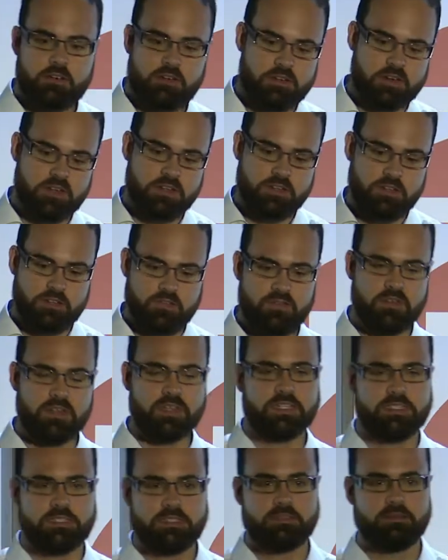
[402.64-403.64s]
on our new
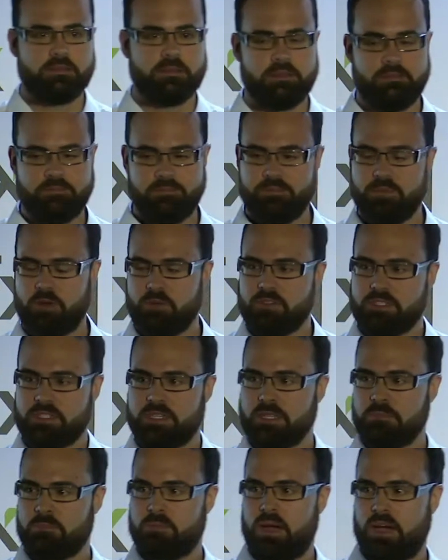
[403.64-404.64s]
fleets.
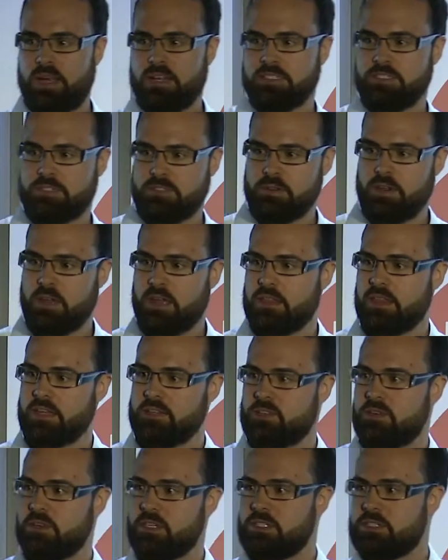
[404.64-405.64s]
Obviously, pilots do like their
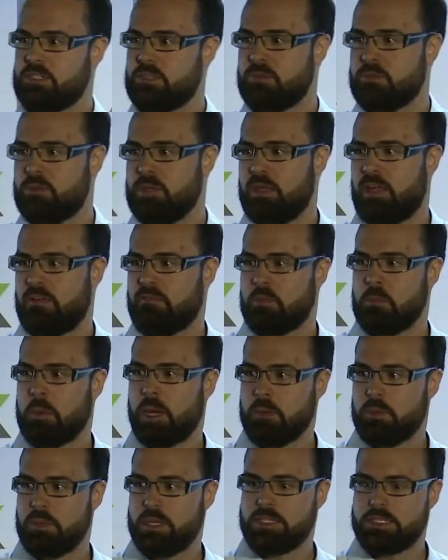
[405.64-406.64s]
toys, so we gave them
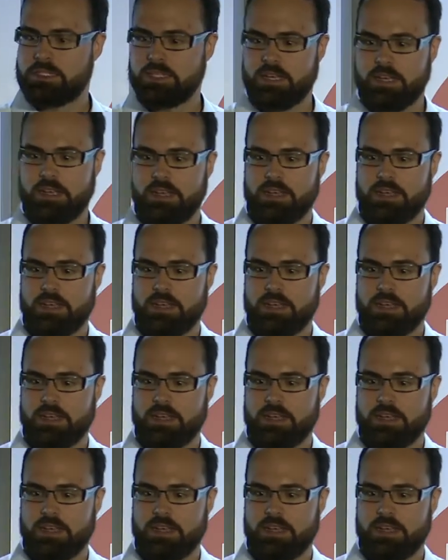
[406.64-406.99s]
iPads.